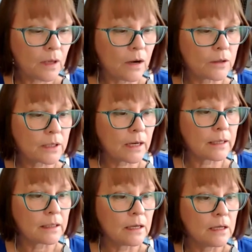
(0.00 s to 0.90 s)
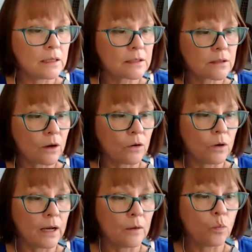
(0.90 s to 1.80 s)
Okay, so
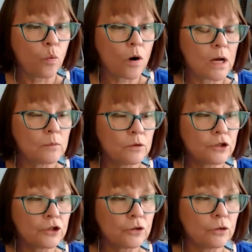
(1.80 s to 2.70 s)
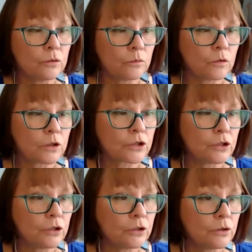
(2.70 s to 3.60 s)
why would you want to
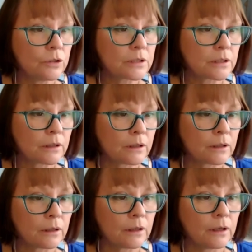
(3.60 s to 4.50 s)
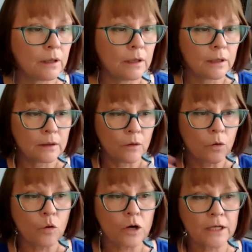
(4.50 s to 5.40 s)
use, or what